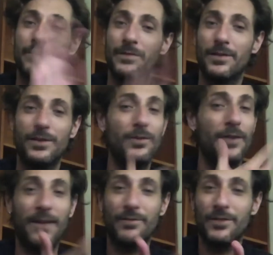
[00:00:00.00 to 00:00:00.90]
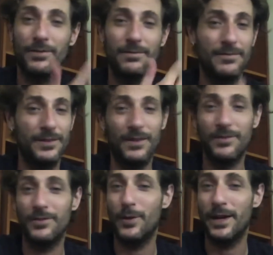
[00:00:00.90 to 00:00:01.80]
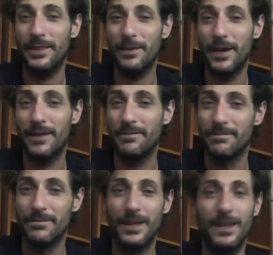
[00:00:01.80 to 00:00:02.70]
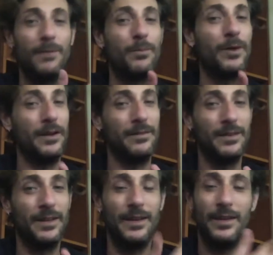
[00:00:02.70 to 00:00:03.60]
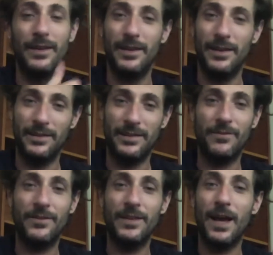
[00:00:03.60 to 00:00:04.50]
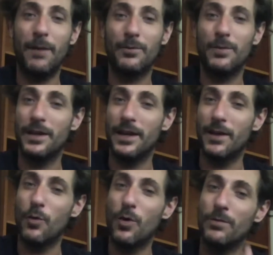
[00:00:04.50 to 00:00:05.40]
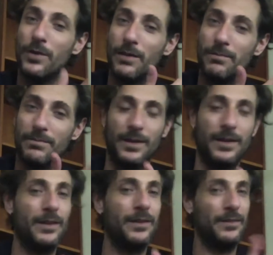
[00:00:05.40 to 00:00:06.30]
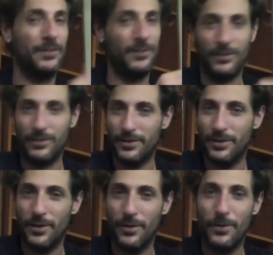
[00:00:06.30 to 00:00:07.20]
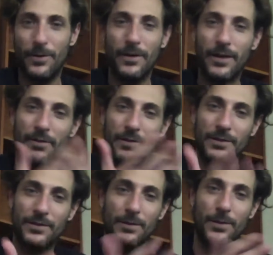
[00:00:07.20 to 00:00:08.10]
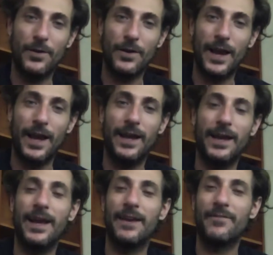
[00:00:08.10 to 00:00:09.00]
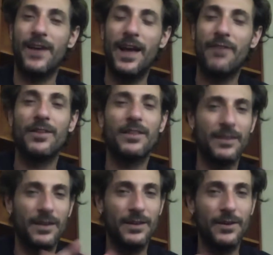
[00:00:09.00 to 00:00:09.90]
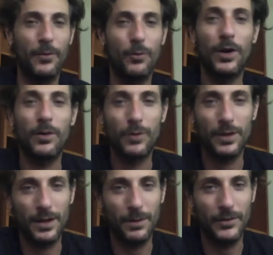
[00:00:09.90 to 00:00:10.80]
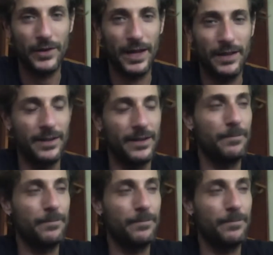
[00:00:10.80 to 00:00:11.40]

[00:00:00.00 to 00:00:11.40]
You don't have to. You don't have to do anything, man. But it definitely helps me to get warmed up, just to know everything's gonna be okay. And if I have, when it really comes in handy,